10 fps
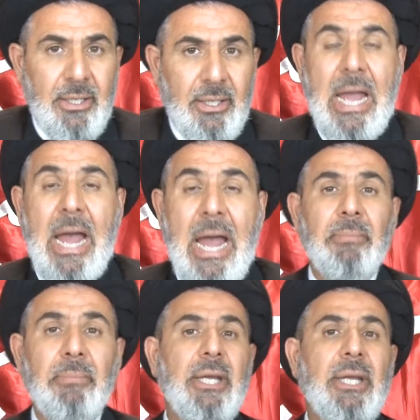
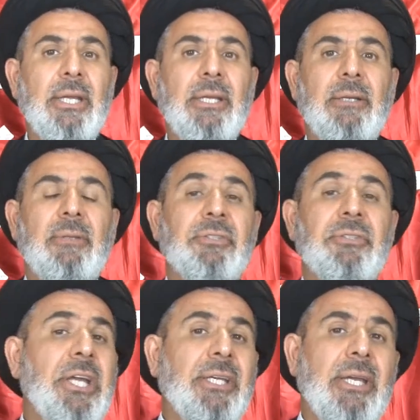gambling,
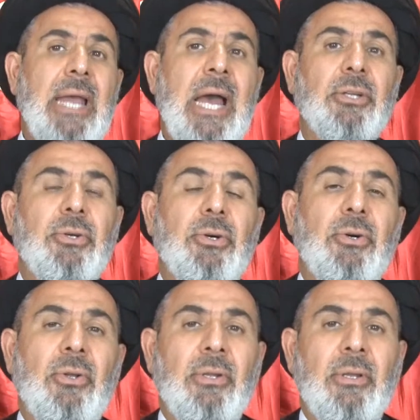drinking
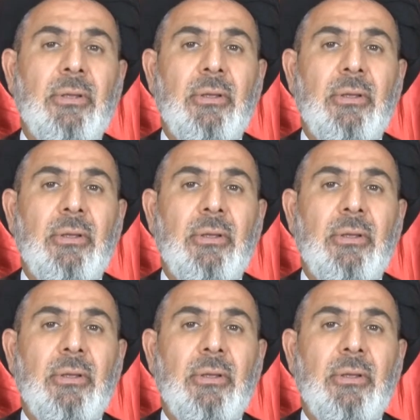alcohol,